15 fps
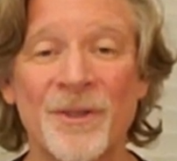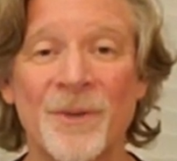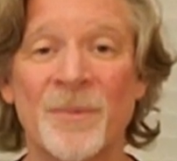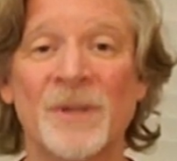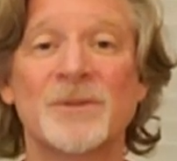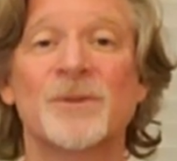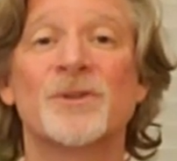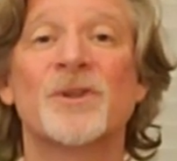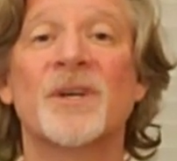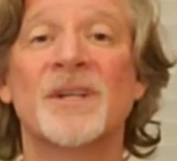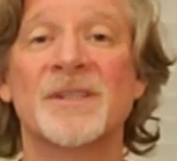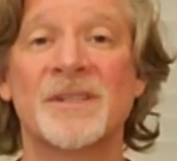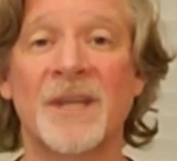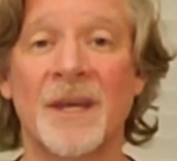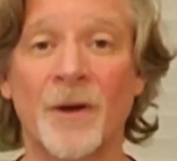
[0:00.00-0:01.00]
The muscles are going
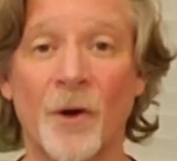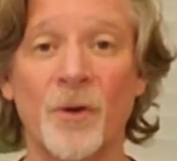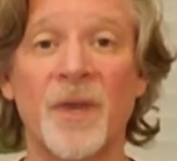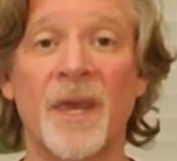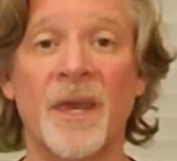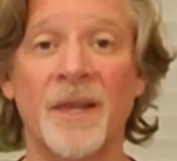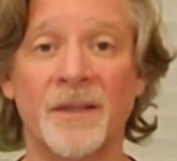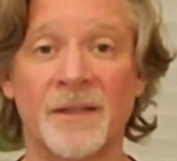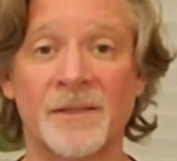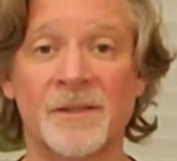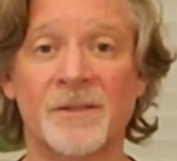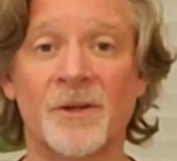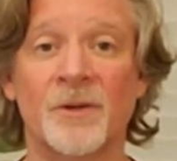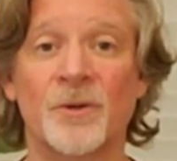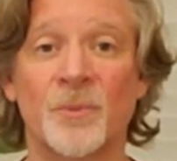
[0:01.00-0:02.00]
to say, okay, this
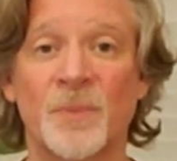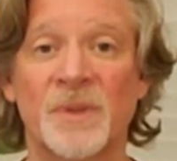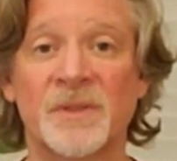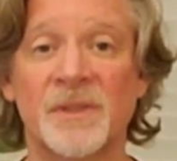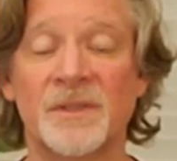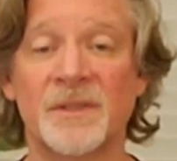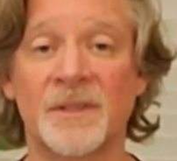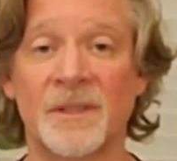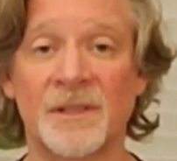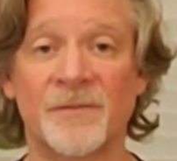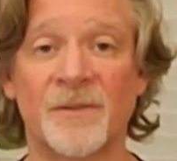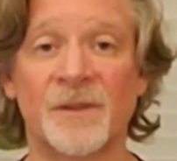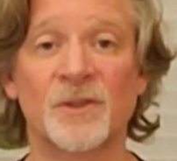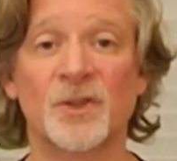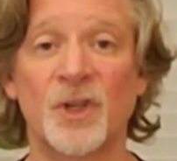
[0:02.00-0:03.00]
is our new position. This
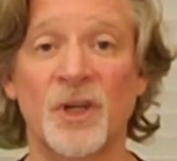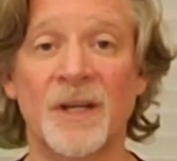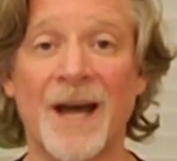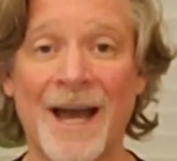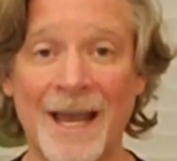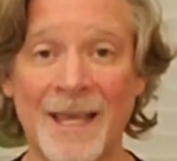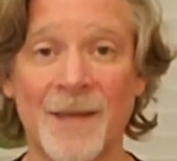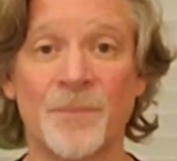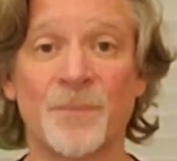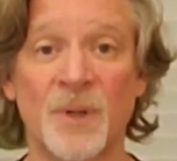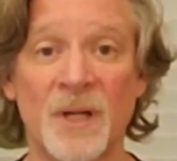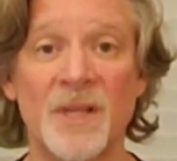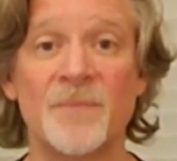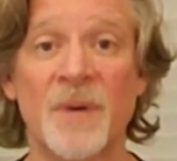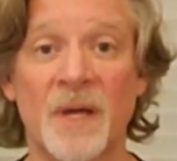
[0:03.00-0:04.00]
feels good. I can
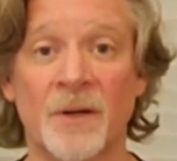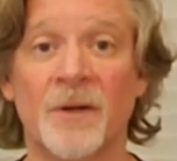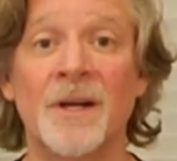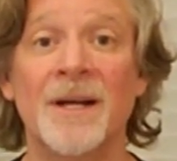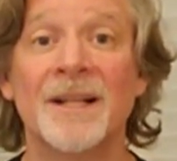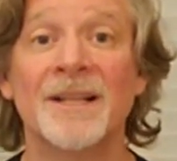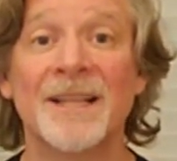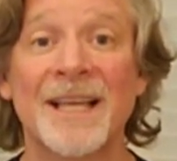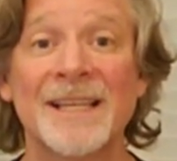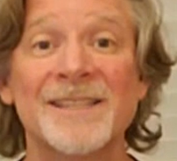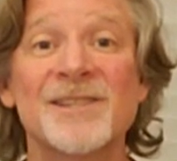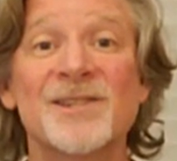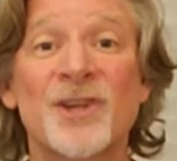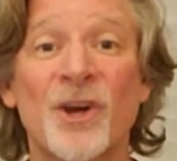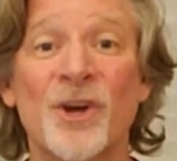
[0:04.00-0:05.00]
breathe better.
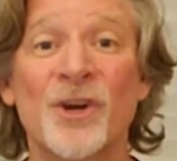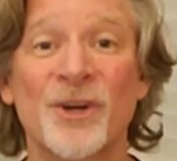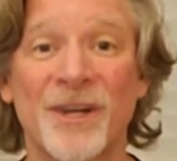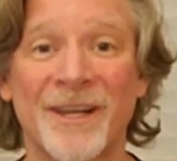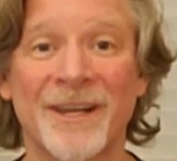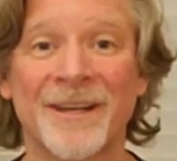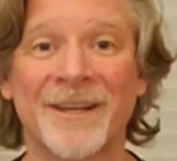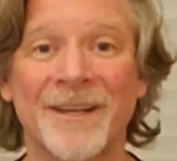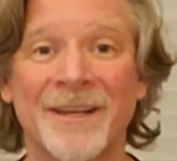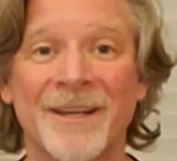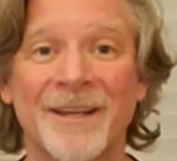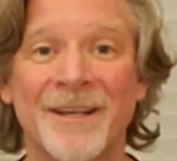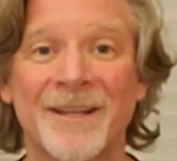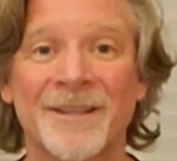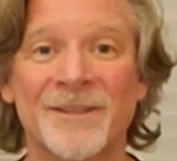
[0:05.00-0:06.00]
Less is hurting.
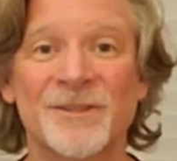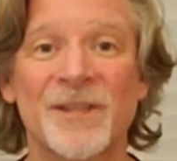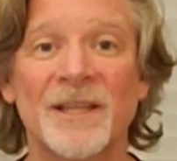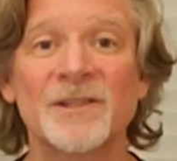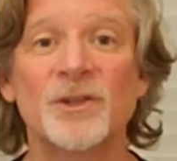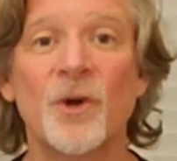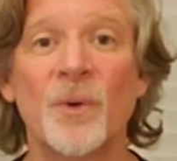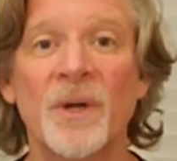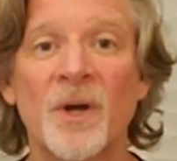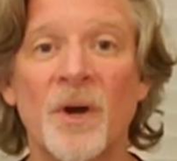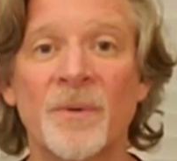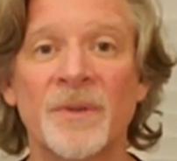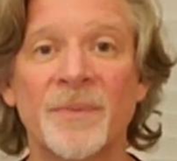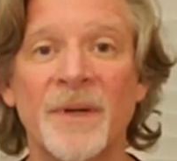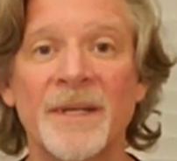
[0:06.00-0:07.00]
There's less going
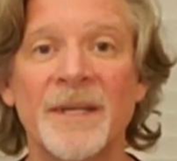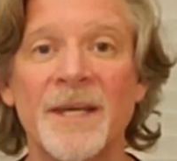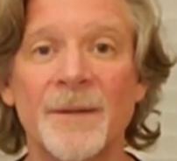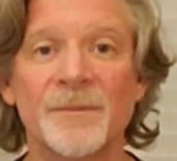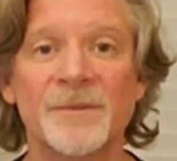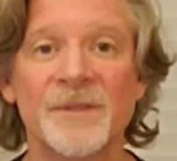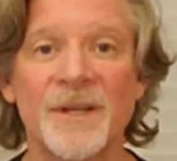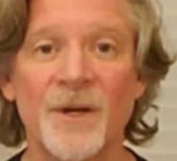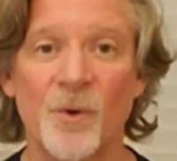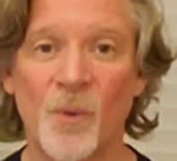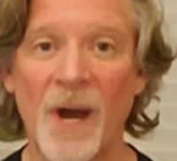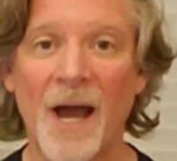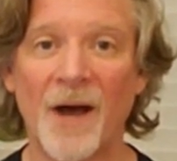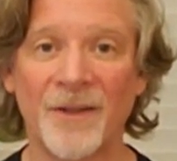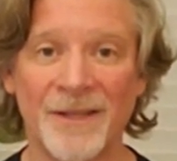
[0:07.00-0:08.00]
on with my hips.
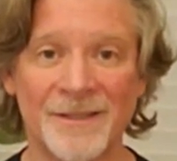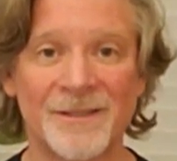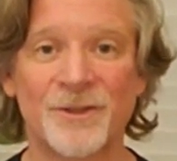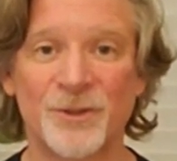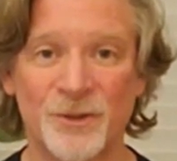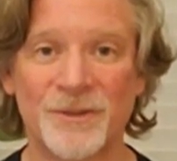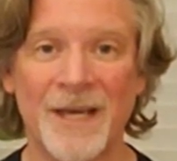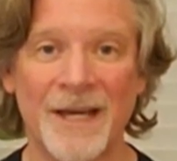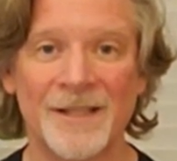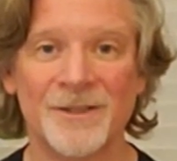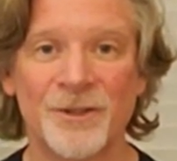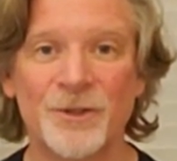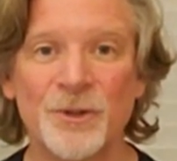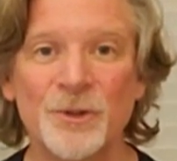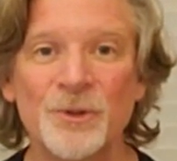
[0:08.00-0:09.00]
Wow,
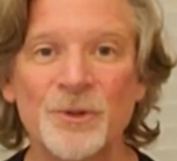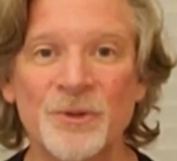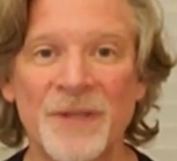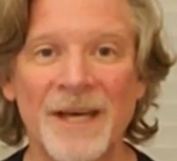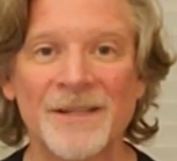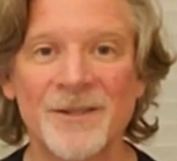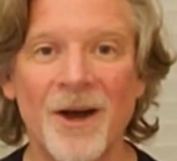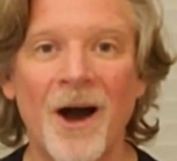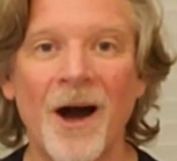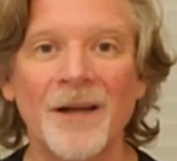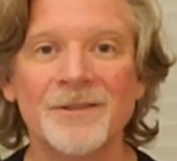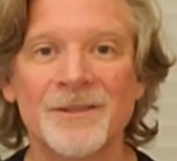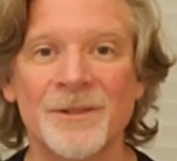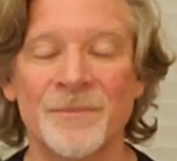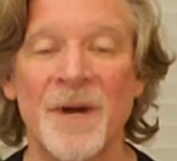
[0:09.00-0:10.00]
that's cool. That's
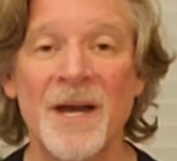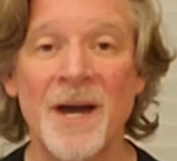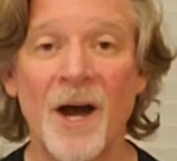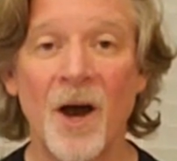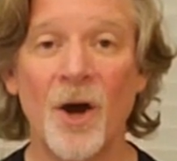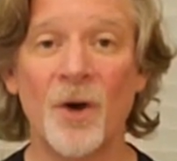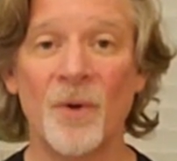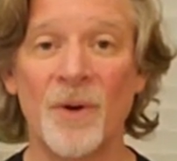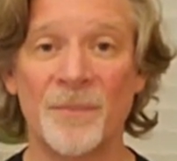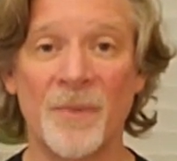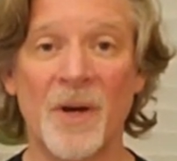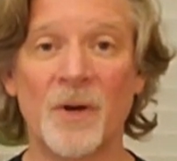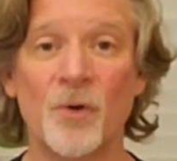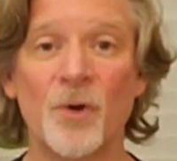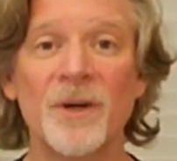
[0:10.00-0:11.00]
awesome. Oh,
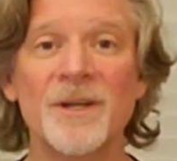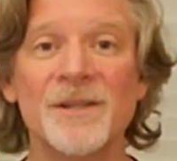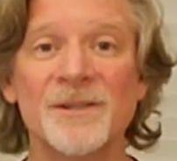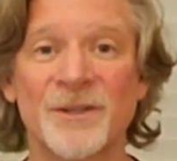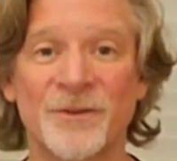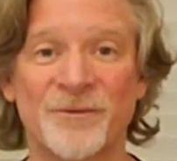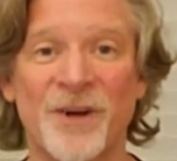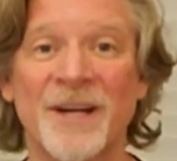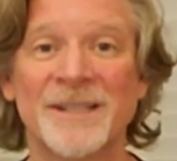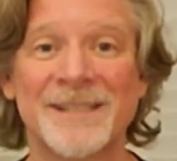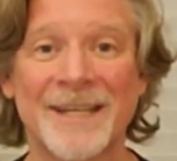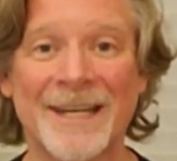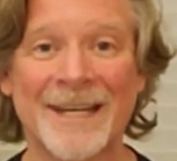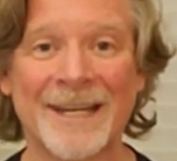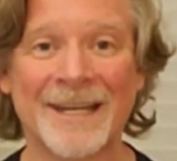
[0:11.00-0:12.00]
my organs are
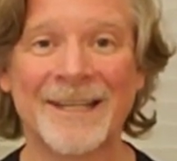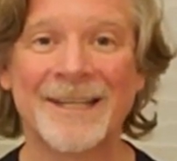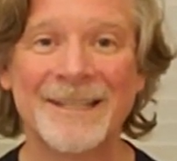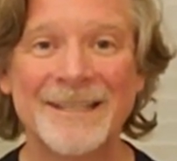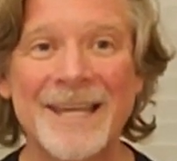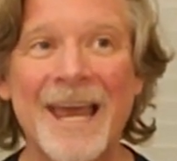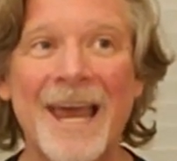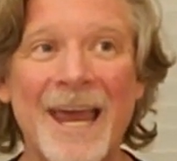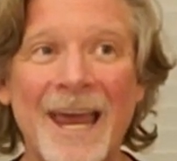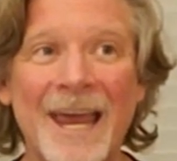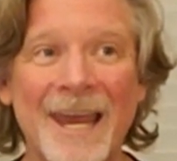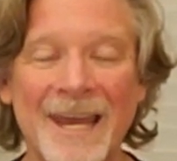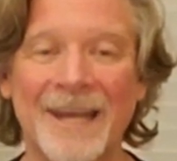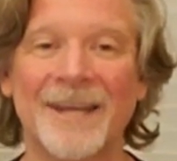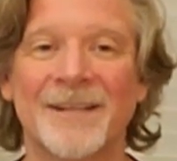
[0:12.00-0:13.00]
functioning.
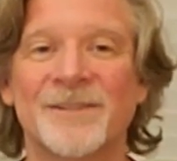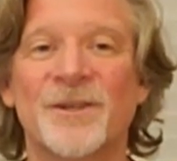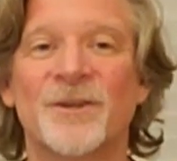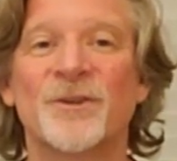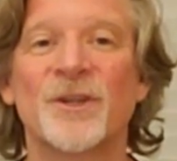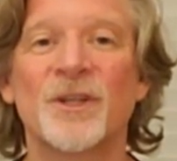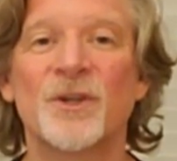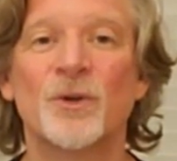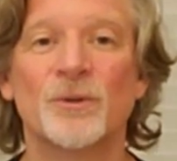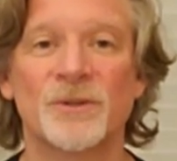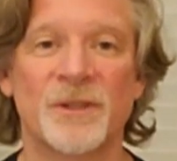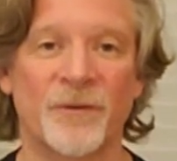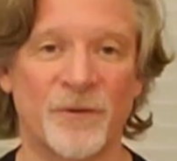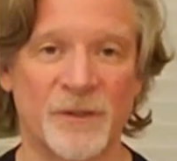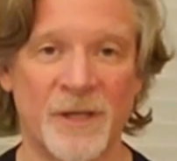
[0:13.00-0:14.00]
Yay. So really cool
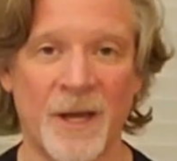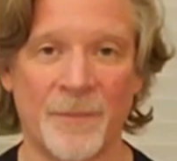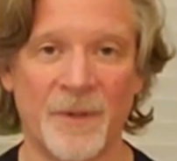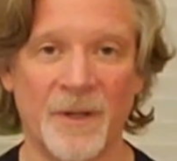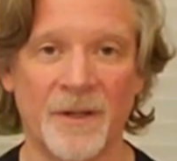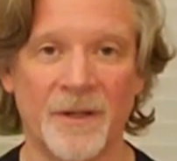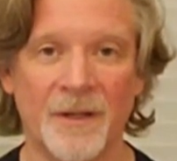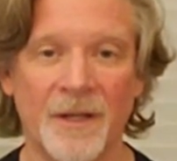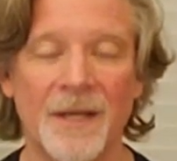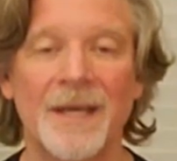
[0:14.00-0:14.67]
stuff is happening.